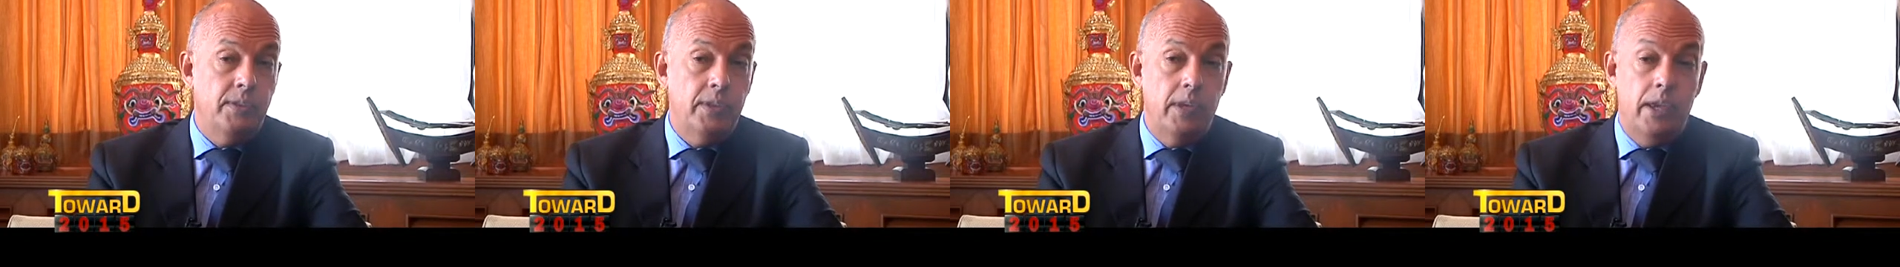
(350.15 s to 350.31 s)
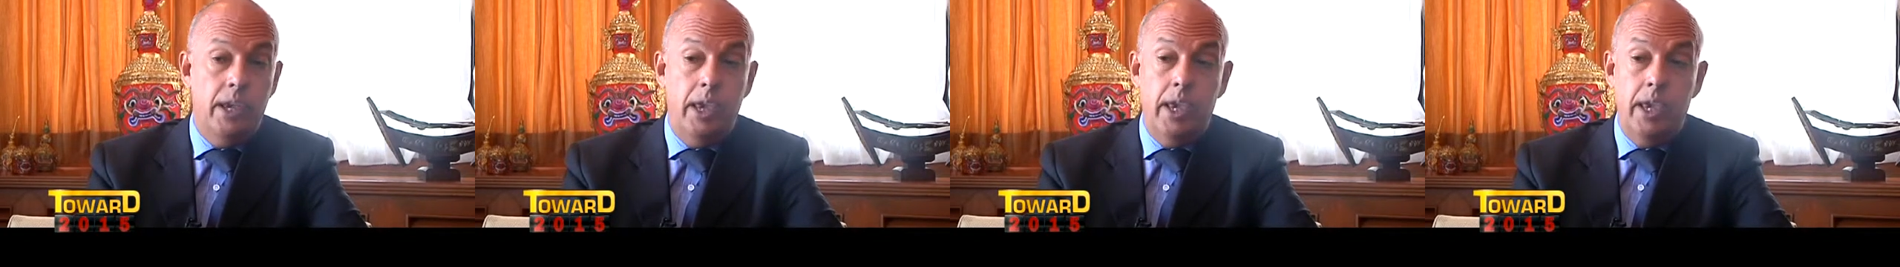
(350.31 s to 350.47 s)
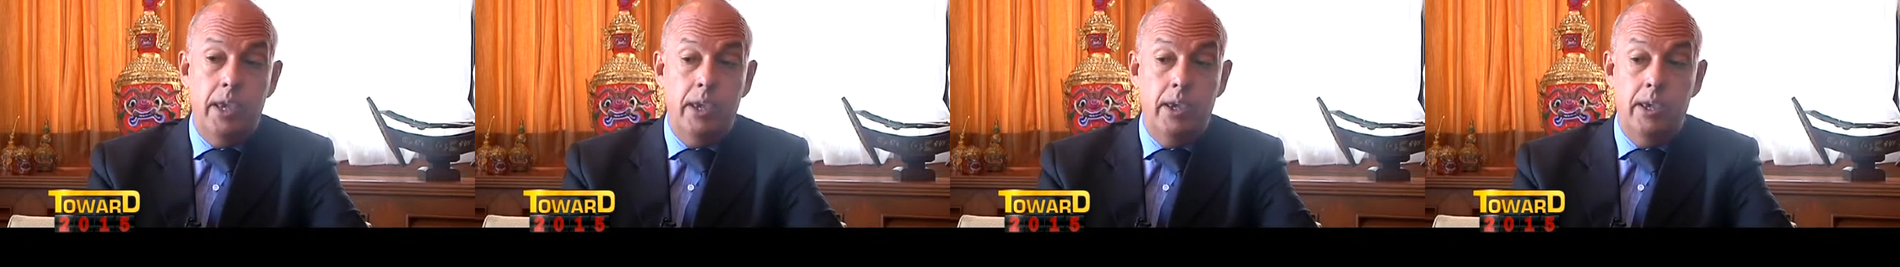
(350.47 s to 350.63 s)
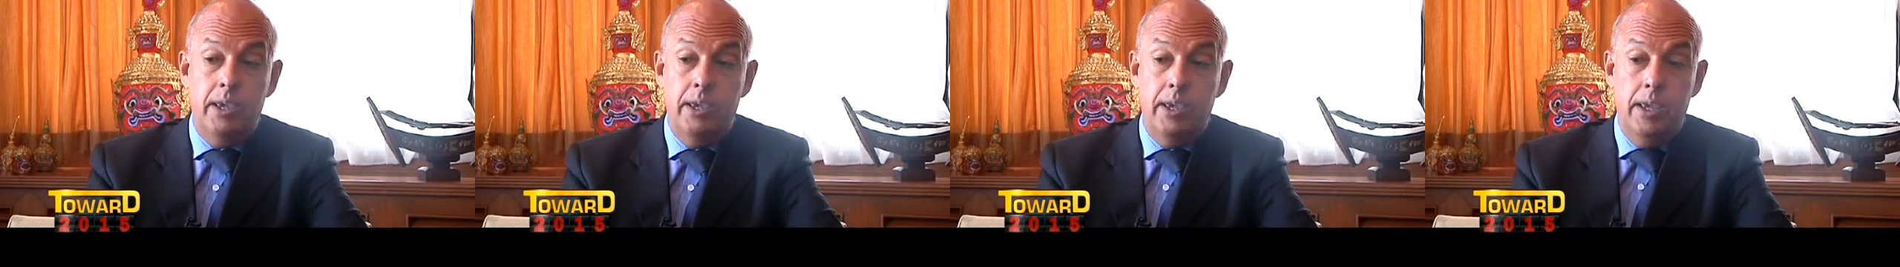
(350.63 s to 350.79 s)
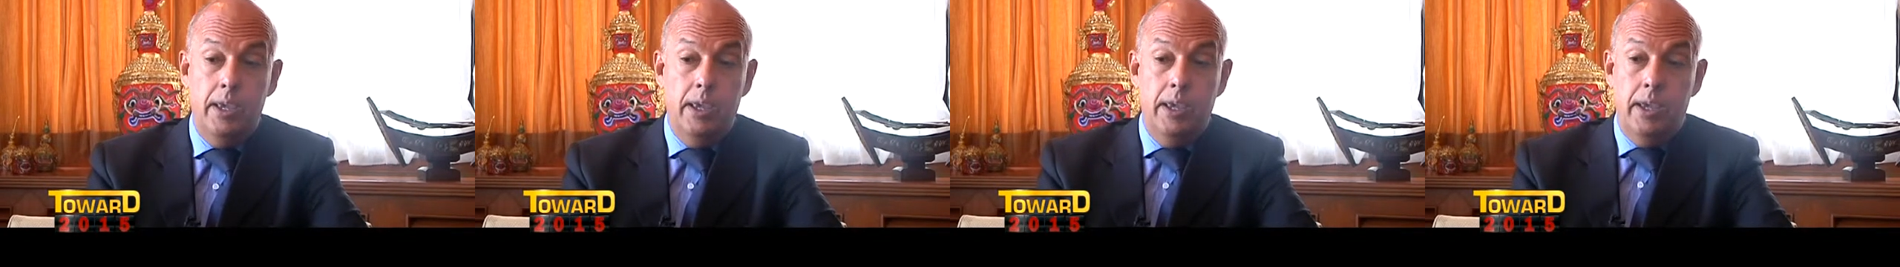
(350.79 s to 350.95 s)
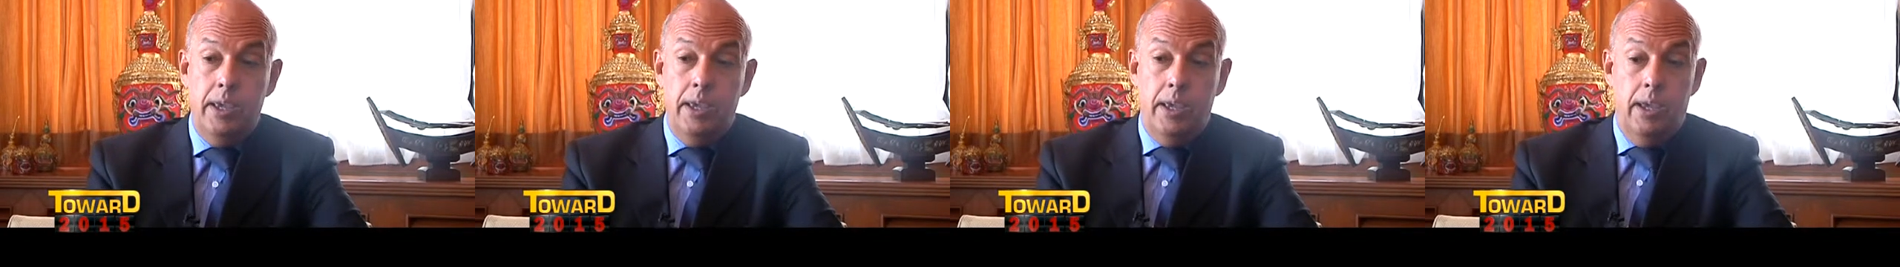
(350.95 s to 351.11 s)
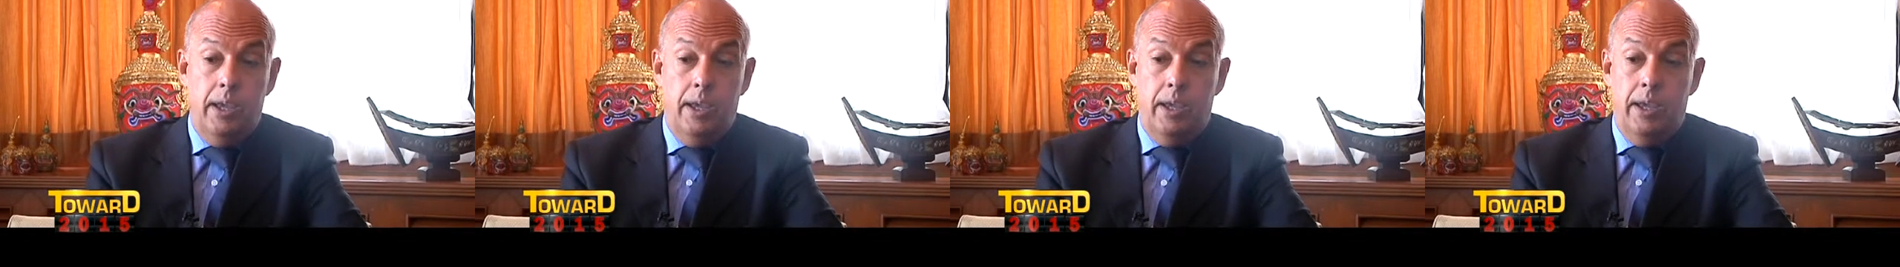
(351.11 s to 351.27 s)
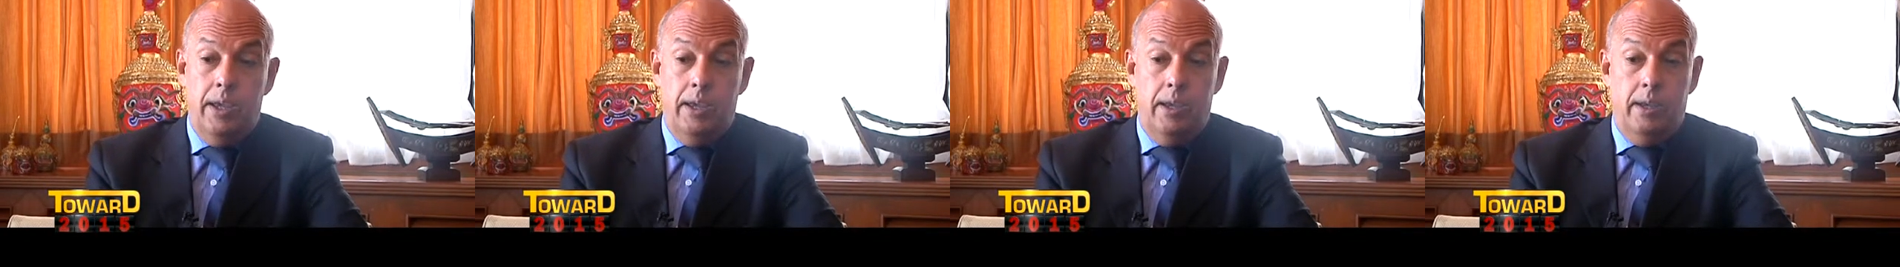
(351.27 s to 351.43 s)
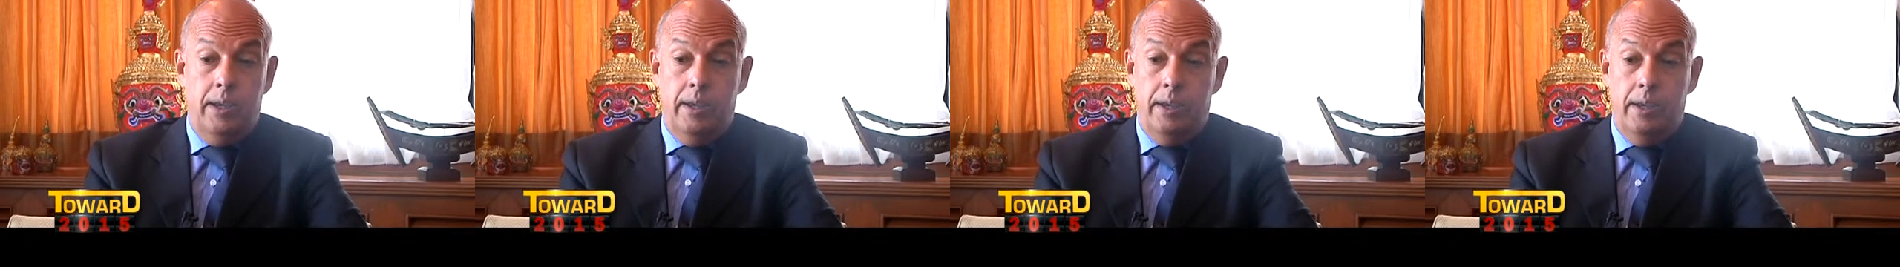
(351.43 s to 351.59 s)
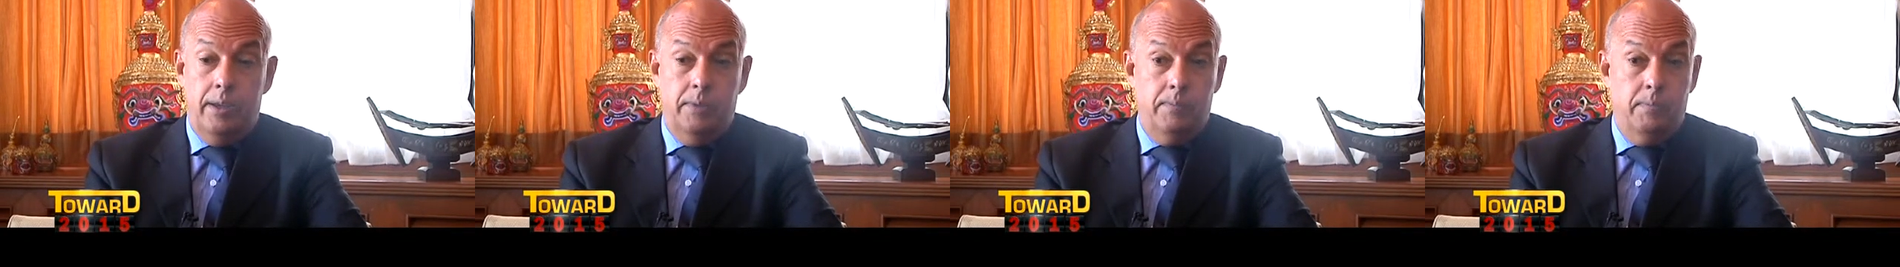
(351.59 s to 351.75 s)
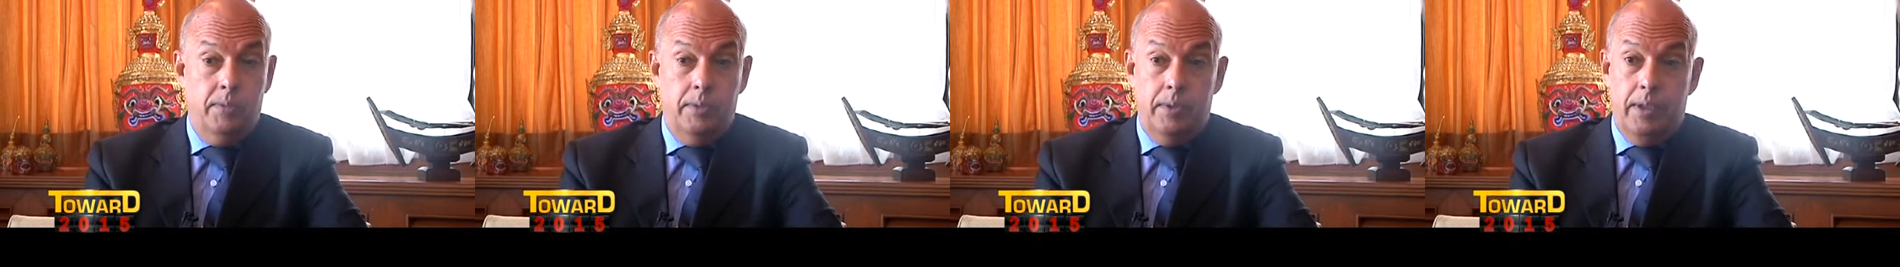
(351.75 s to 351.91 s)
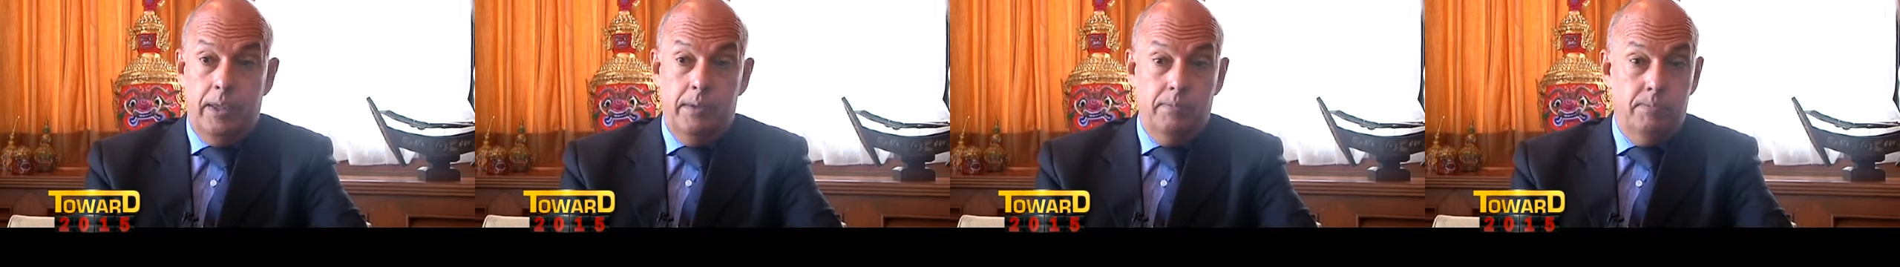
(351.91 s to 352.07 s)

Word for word: the um,